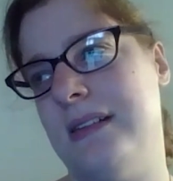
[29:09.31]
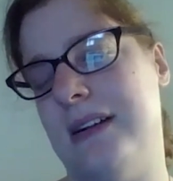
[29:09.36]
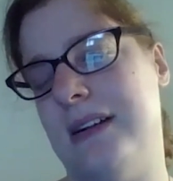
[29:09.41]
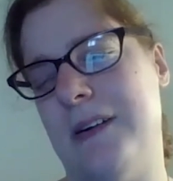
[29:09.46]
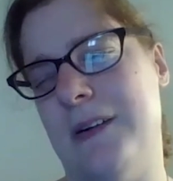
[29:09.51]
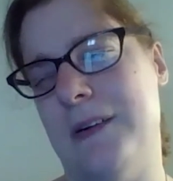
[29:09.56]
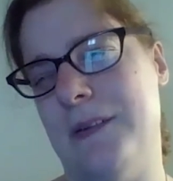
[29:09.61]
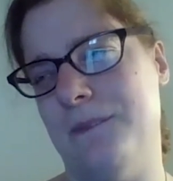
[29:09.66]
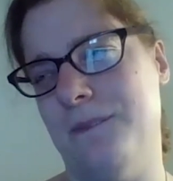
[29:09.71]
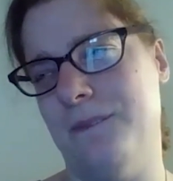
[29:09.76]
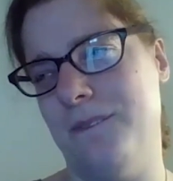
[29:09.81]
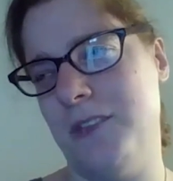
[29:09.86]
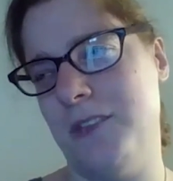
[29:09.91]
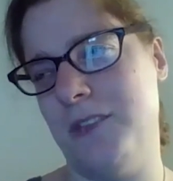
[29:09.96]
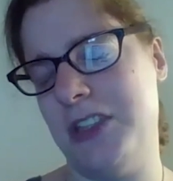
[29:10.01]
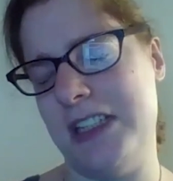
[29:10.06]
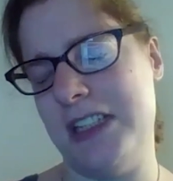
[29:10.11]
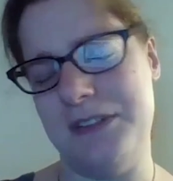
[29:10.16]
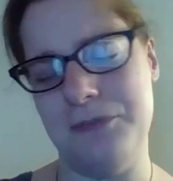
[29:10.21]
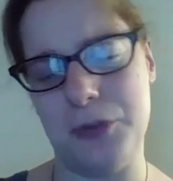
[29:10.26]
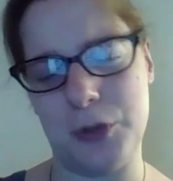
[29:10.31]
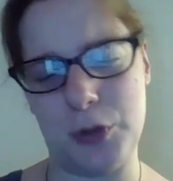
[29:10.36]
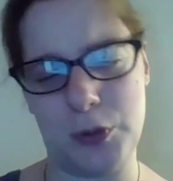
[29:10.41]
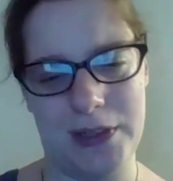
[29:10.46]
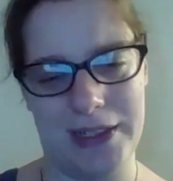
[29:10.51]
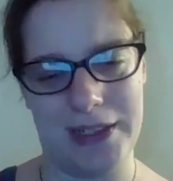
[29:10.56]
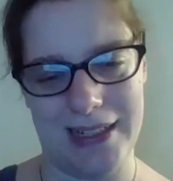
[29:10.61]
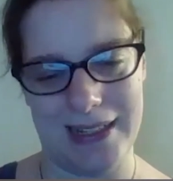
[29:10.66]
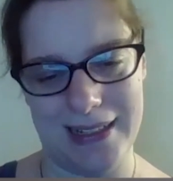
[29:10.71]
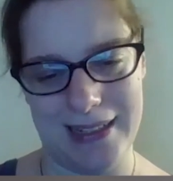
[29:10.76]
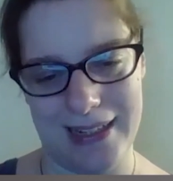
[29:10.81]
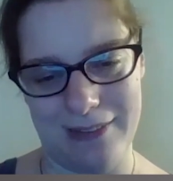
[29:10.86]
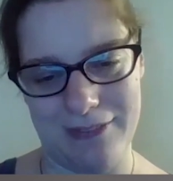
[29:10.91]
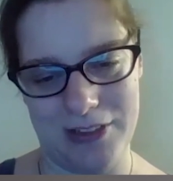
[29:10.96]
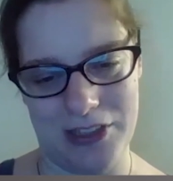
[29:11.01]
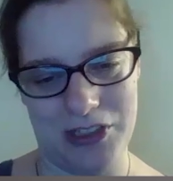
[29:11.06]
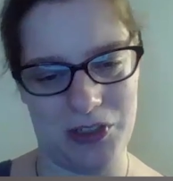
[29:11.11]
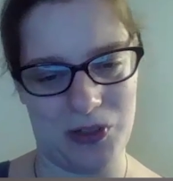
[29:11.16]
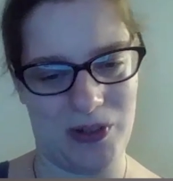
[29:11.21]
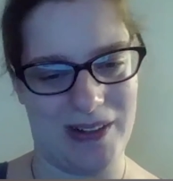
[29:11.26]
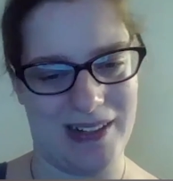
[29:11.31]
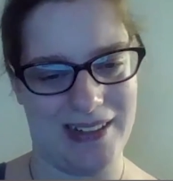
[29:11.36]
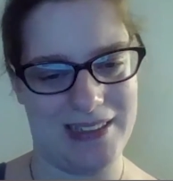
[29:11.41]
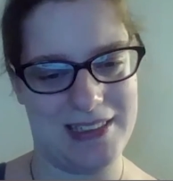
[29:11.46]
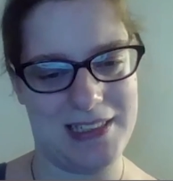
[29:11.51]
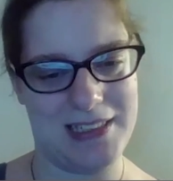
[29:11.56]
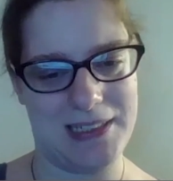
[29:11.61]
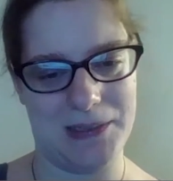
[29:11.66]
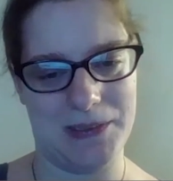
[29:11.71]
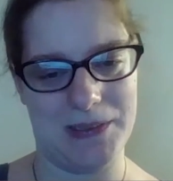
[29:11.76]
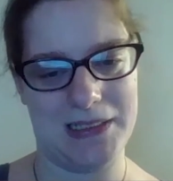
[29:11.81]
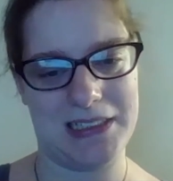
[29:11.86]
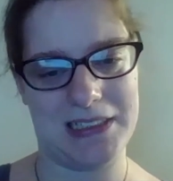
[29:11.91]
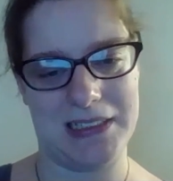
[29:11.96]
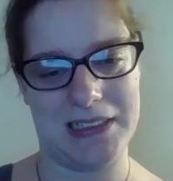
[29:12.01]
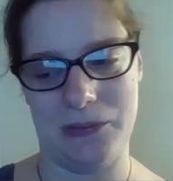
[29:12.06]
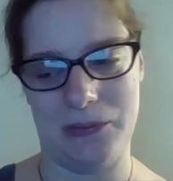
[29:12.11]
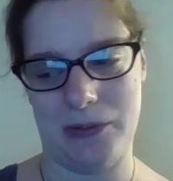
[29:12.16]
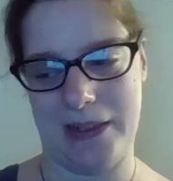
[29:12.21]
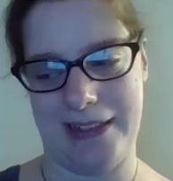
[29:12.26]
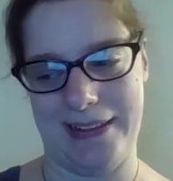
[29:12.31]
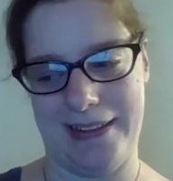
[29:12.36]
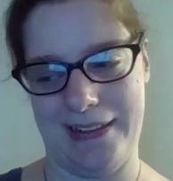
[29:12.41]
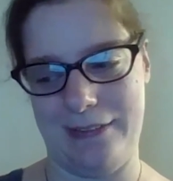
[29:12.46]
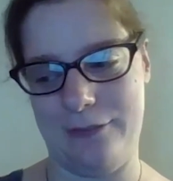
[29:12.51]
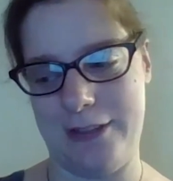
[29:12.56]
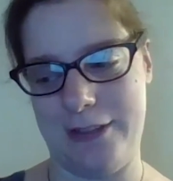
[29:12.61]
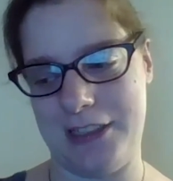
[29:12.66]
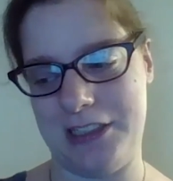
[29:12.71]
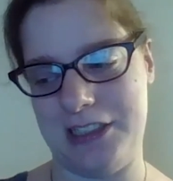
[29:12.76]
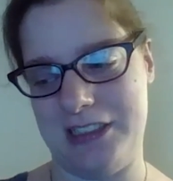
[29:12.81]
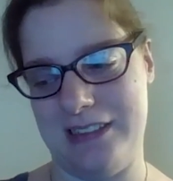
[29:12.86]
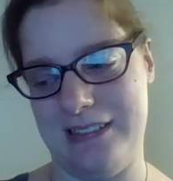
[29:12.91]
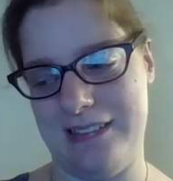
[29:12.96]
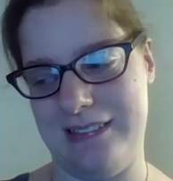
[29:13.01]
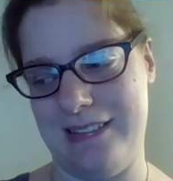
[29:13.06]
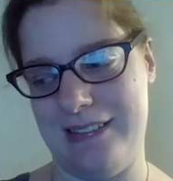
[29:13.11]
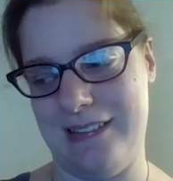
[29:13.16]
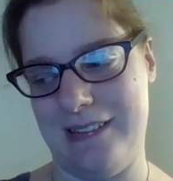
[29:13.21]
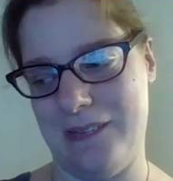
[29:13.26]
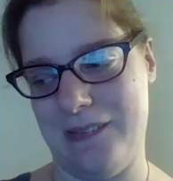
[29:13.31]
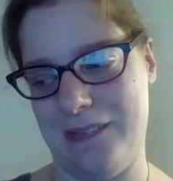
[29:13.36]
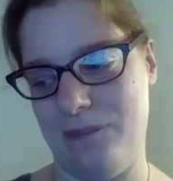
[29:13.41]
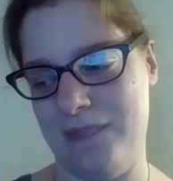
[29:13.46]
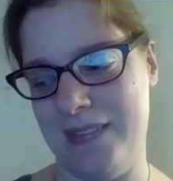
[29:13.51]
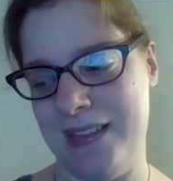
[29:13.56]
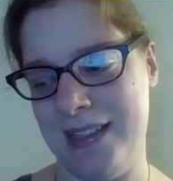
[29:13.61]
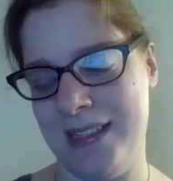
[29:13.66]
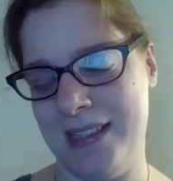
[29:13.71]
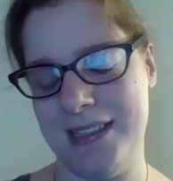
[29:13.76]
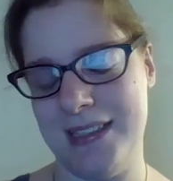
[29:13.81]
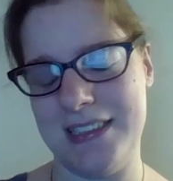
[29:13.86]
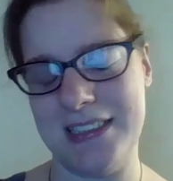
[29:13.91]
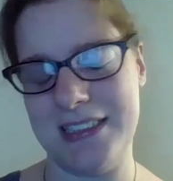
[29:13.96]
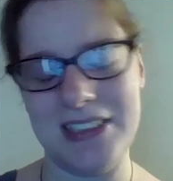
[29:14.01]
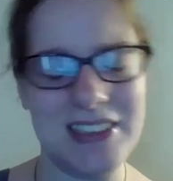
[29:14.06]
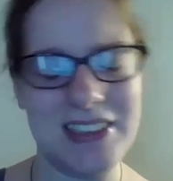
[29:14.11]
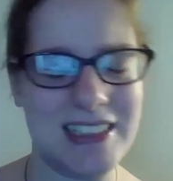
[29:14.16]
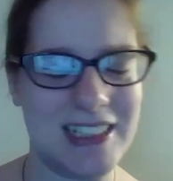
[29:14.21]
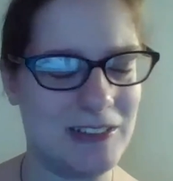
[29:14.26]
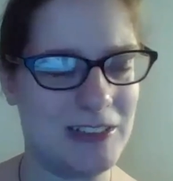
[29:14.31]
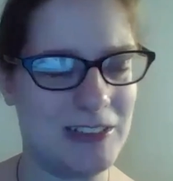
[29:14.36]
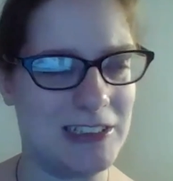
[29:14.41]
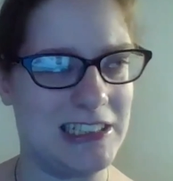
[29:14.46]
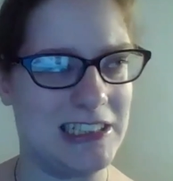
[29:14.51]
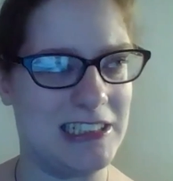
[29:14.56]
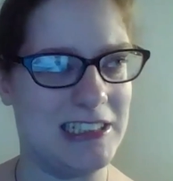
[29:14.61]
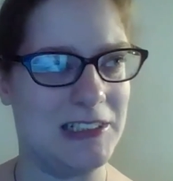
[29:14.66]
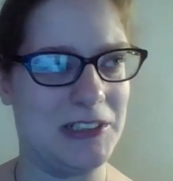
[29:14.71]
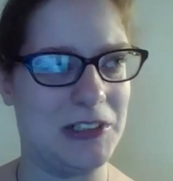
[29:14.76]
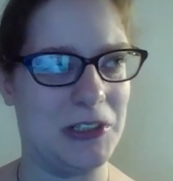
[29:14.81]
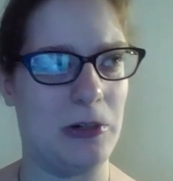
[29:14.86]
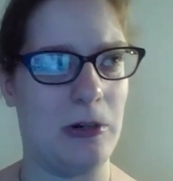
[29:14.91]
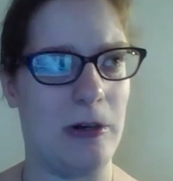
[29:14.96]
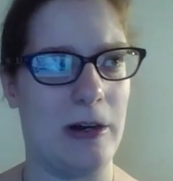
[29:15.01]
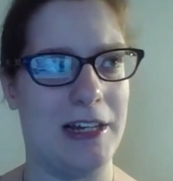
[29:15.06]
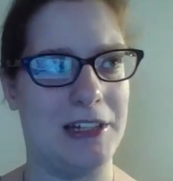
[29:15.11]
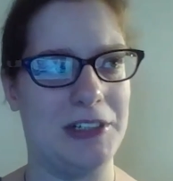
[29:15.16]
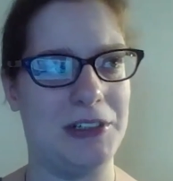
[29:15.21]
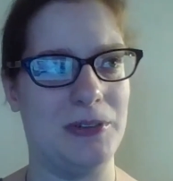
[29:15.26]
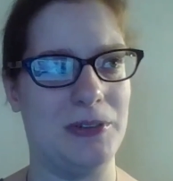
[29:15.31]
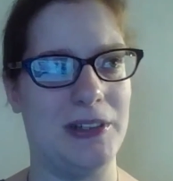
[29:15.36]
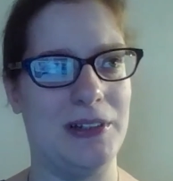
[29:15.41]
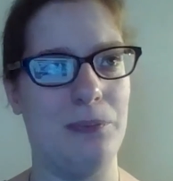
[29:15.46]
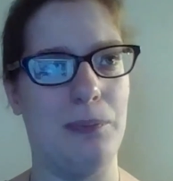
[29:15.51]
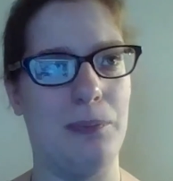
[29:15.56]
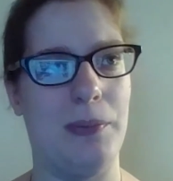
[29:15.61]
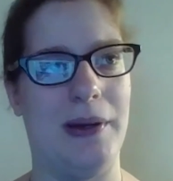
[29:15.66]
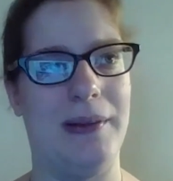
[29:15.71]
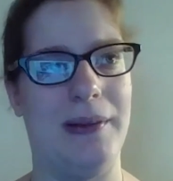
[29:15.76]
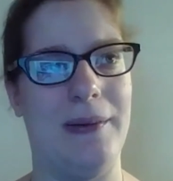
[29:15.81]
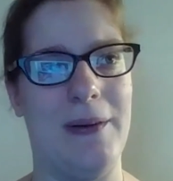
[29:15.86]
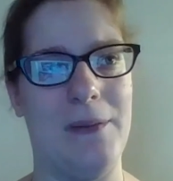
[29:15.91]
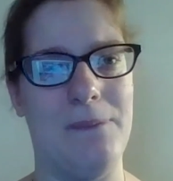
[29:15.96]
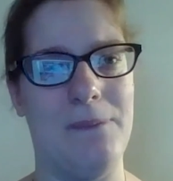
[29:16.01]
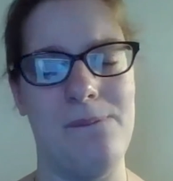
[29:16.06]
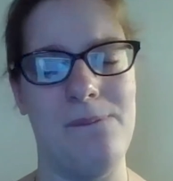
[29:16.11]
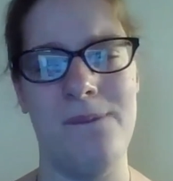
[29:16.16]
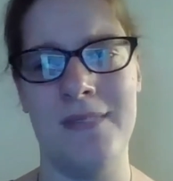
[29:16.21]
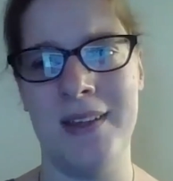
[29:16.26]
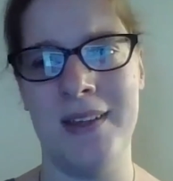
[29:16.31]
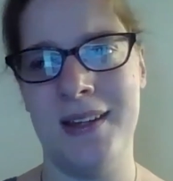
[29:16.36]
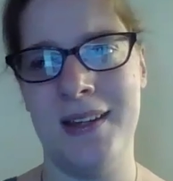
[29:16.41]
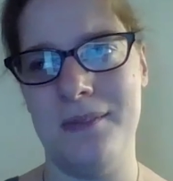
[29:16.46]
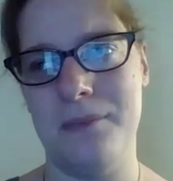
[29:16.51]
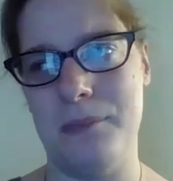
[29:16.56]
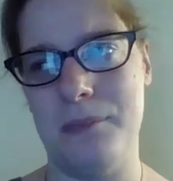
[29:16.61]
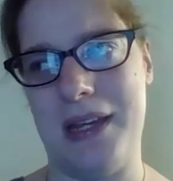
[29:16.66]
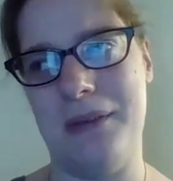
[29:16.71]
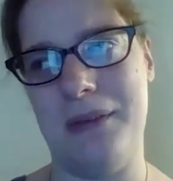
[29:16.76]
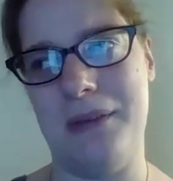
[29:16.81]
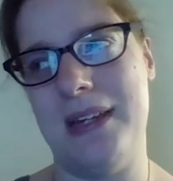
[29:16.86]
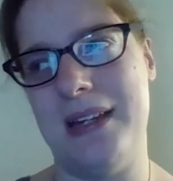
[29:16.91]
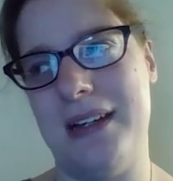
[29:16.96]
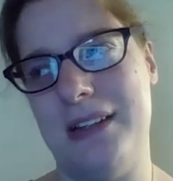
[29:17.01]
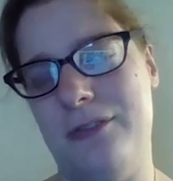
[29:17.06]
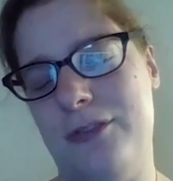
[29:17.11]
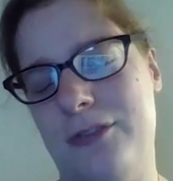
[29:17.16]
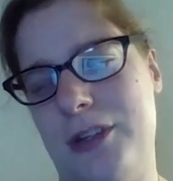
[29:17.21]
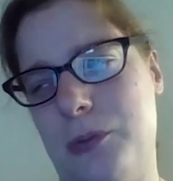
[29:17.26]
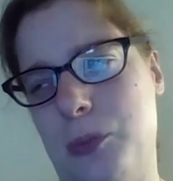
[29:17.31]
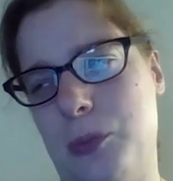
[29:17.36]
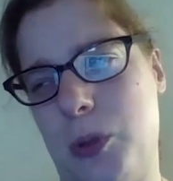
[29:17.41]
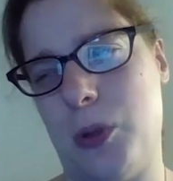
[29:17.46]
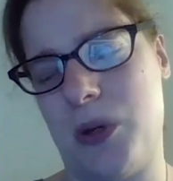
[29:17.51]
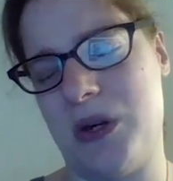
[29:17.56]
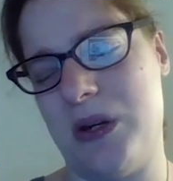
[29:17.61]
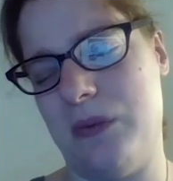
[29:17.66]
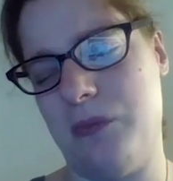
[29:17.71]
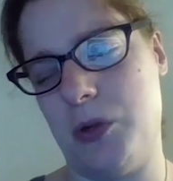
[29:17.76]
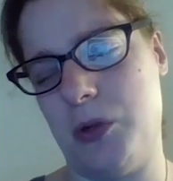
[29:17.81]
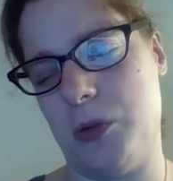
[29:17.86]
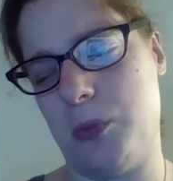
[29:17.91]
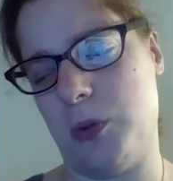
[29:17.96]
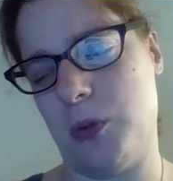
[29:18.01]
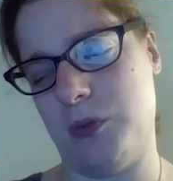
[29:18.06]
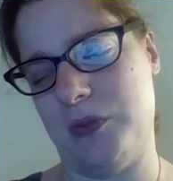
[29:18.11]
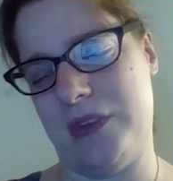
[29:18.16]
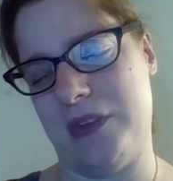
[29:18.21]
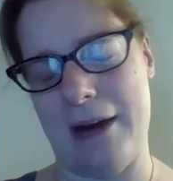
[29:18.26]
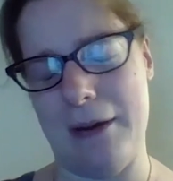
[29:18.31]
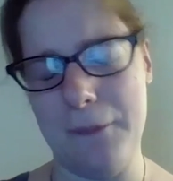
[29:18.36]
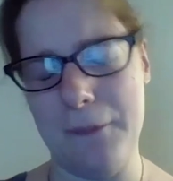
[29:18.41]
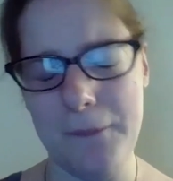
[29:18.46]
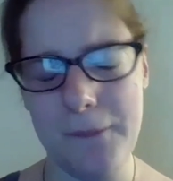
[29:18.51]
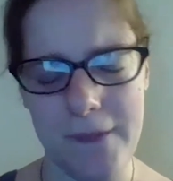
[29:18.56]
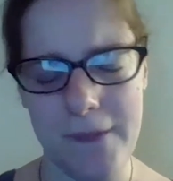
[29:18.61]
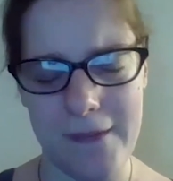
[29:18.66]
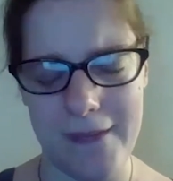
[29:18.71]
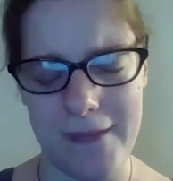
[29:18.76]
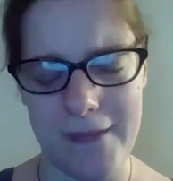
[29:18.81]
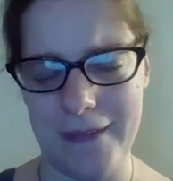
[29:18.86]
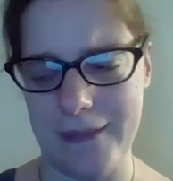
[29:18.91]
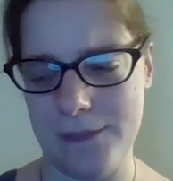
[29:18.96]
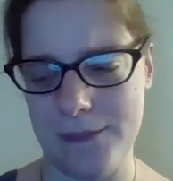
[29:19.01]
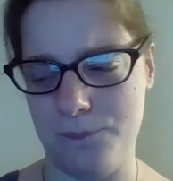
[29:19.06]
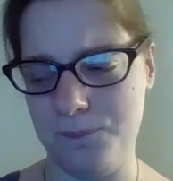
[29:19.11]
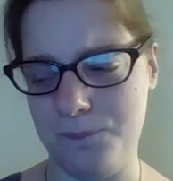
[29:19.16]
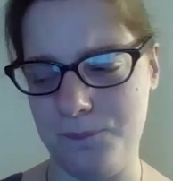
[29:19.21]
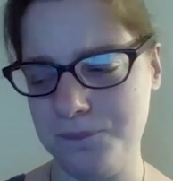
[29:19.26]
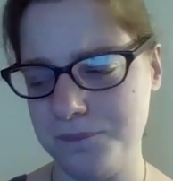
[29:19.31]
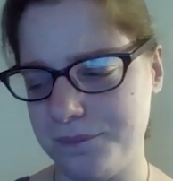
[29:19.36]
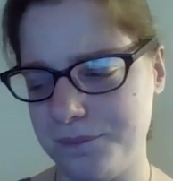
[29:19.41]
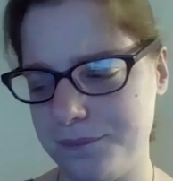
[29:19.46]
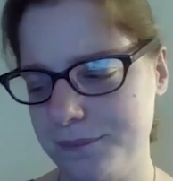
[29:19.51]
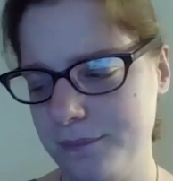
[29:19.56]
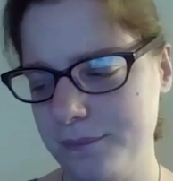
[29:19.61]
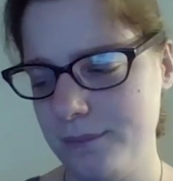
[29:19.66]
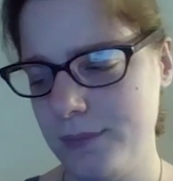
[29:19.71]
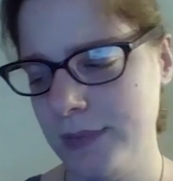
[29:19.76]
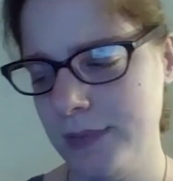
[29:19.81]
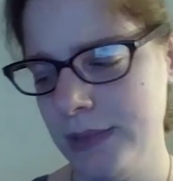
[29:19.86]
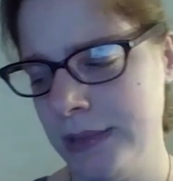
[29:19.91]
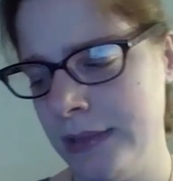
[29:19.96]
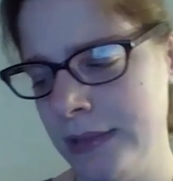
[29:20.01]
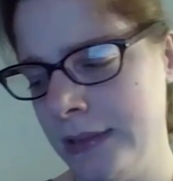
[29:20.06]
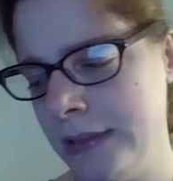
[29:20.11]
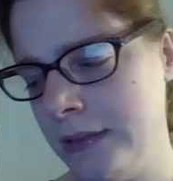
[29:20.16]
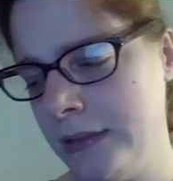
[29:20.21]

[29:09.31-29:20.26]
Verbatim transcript: um, shamefully I haven't tried seriously writing fiction um, since I was an undergraduate, but um, maybe I'd feel more comfortable now. Um, so